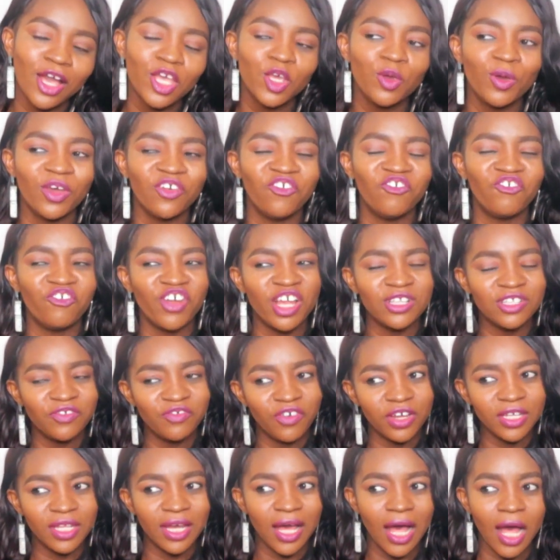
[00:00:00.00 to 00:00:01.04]
you were friends
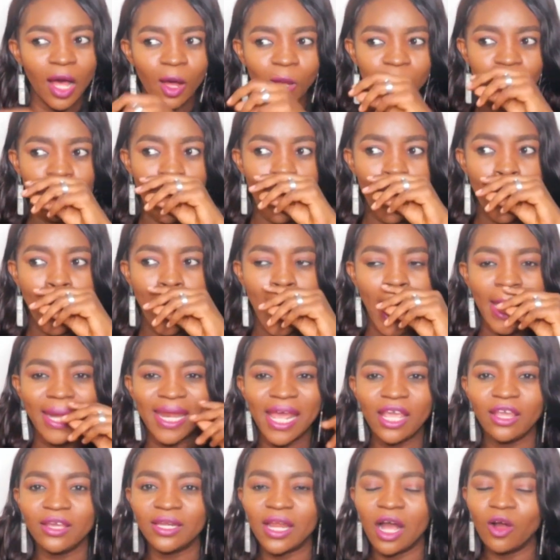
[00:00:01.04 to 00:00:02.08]
before the house.
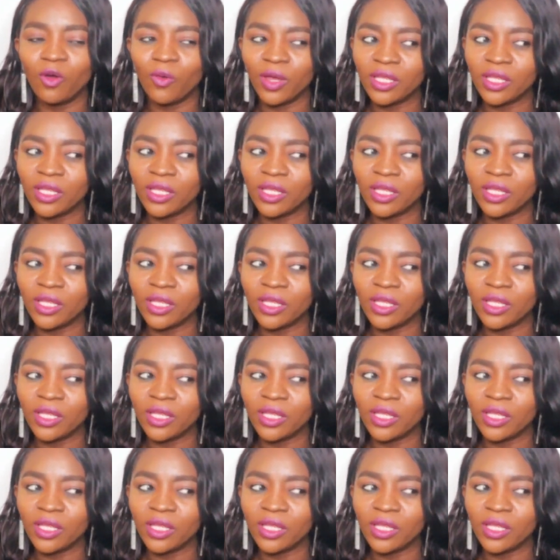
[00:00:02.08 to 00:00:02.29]
Then you're now